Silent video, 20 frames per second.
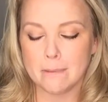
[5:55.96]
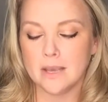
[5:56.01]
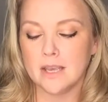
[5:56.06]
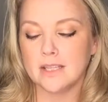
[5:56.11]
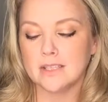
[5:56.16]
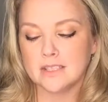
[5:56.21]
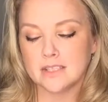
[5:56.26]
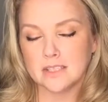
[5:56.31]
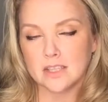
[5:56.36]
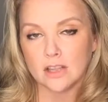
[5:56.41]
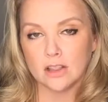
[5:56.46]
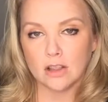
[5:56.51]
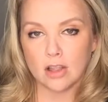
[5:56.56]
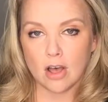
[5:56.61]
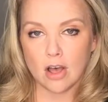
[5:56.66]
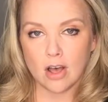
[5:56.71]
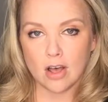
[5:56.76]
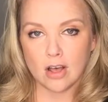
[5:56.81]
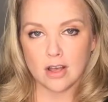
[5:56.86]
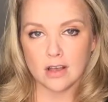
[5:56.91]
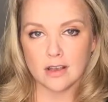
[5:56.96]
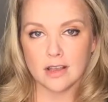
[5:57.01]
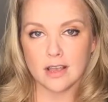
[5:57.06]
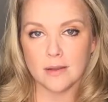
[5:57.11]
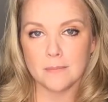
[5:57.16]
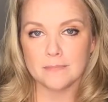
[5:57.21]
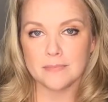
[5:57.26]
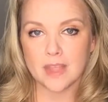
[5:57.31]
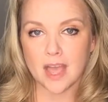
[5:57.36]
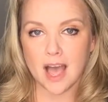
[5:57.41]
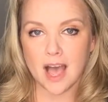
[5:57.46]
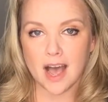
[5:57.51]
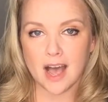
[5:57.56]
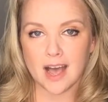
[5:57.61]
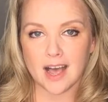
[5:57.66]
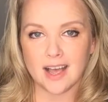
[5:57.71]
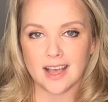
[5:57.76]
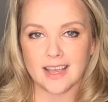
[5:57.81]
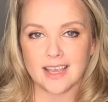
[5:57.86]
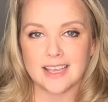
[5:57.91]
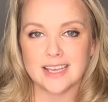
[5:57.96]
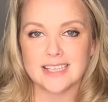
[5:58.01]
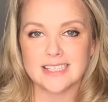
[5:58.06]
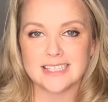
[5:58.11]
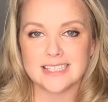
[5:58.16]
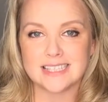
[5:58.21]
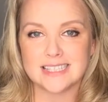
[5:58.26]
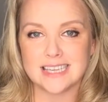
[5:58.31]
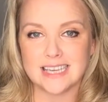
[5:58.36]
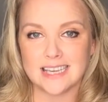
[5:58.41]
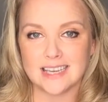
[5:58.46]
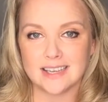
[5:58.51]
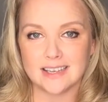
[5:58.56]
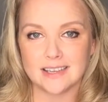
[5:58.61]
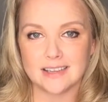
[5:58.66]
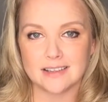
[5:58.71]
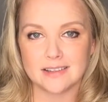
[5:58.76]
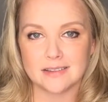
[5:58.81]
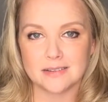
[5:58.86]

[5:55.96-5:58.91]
It's the log I see.